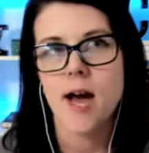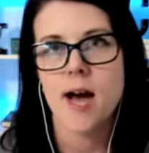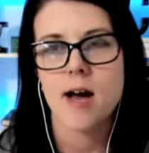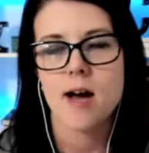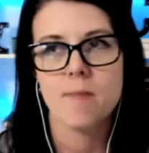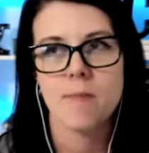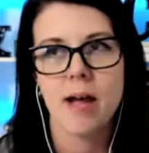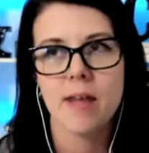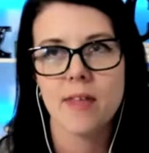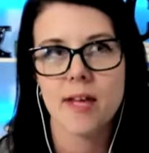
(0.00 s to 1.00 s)
Um,
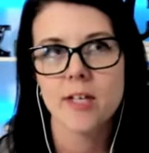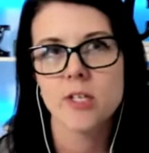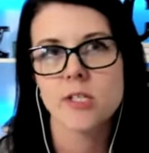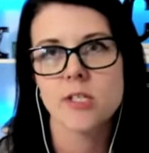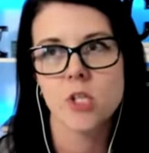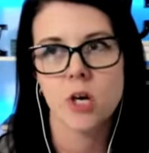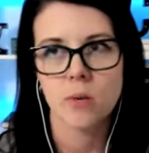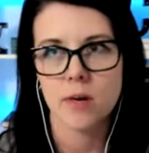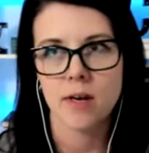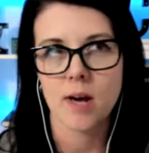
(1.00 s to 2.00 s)
I think I just don't
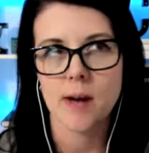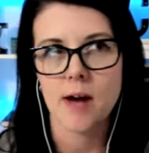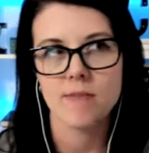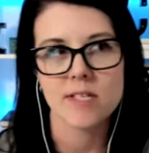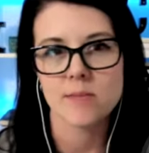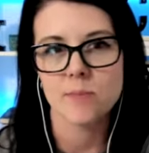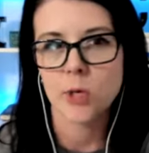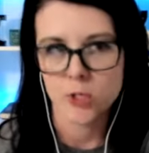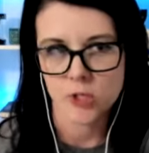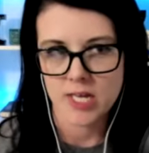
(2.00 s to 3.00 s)
want to come off as
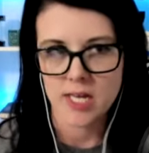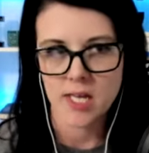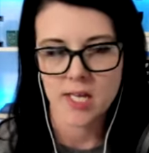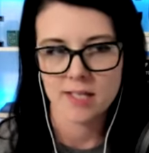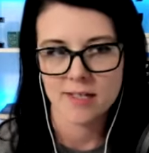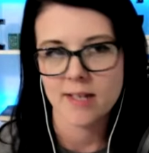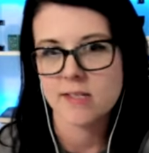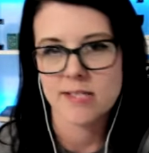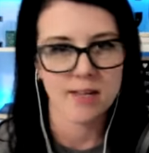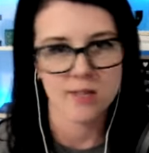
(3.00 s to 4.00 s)
pushy and
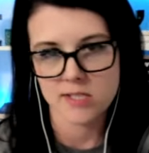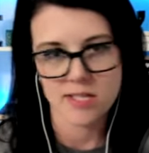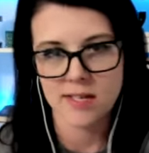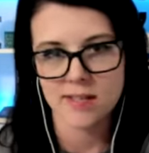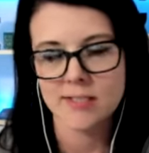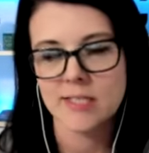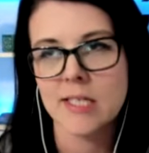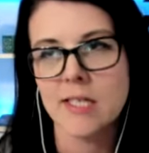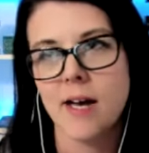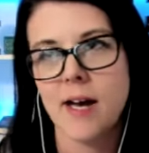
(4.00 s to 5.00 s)
salesy.
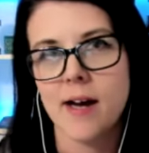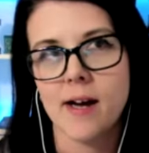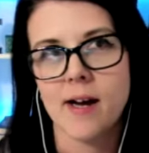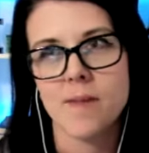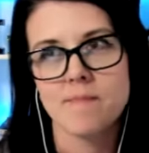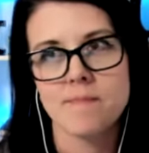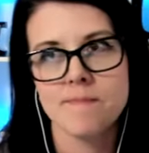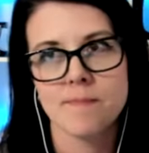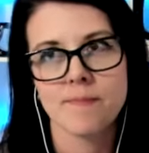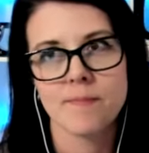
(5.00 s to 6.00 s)
Um,
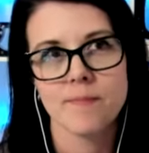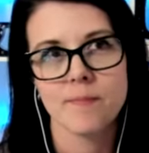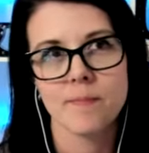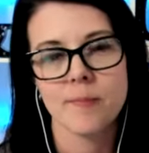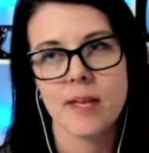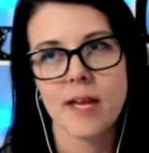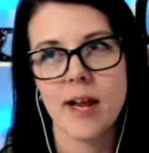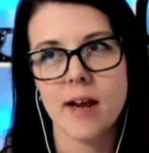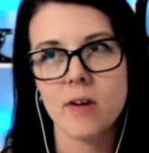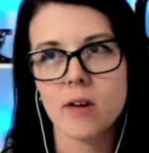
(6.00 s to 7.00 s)
and
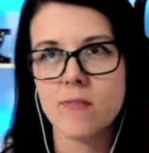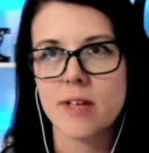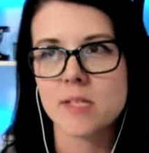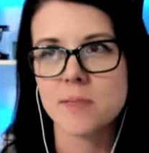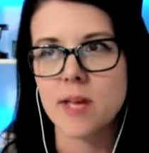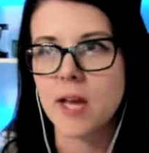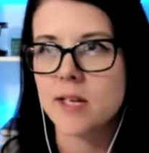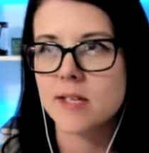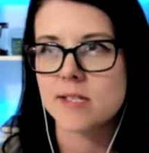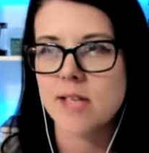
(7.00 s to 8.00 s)
I don't know if that's
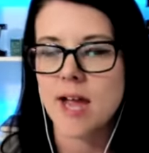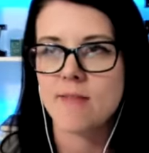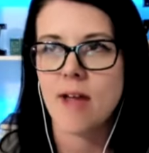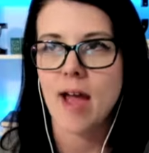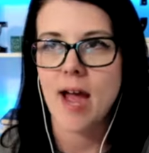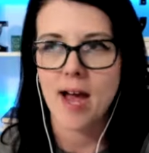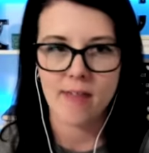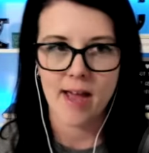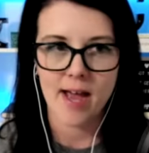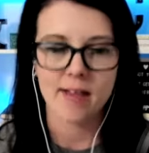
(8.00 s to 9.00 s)
because I've had
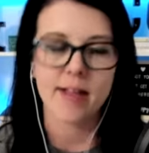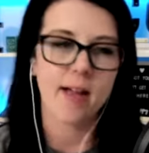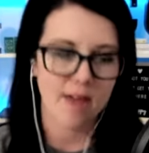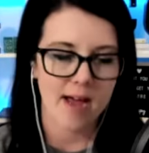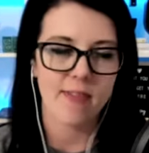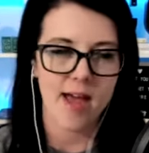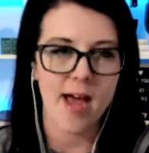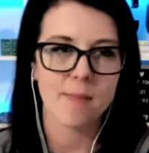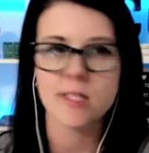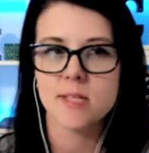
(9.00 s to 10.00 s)
that, like I've had that
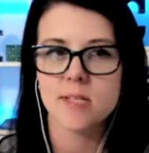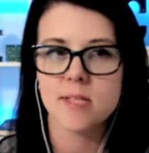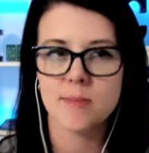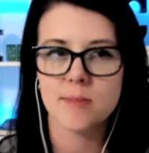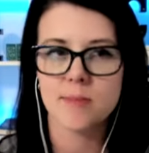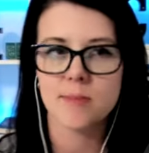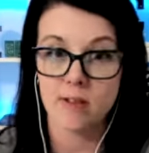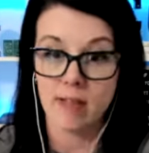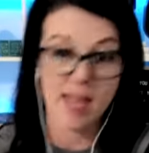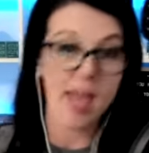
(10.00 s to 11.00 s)
happen to me where they're
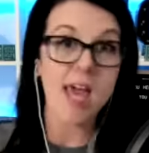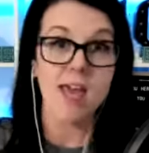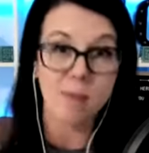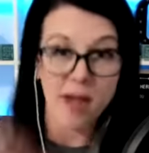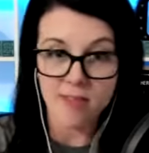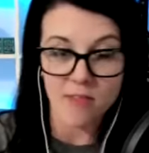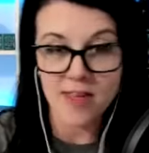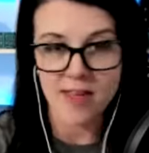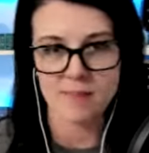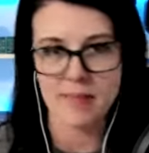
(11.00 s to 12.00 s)
like, Hey, buy the
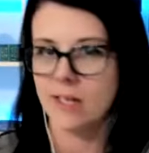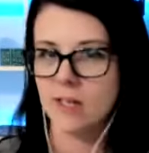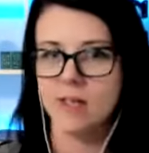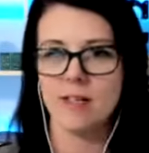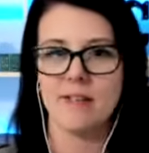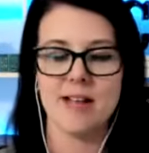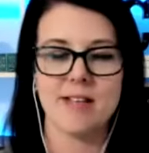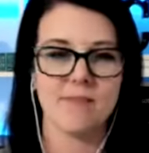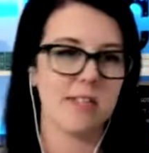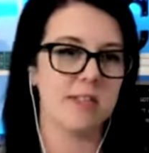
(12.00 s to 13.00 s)
thing. And I'm like, Oh, that
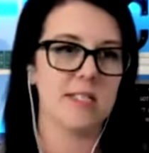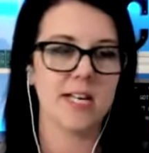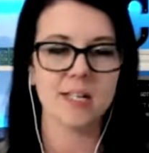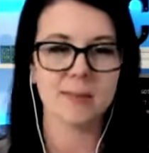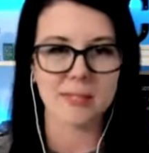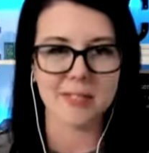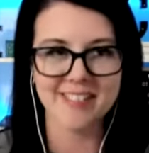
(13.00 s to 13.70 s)
feels terrible.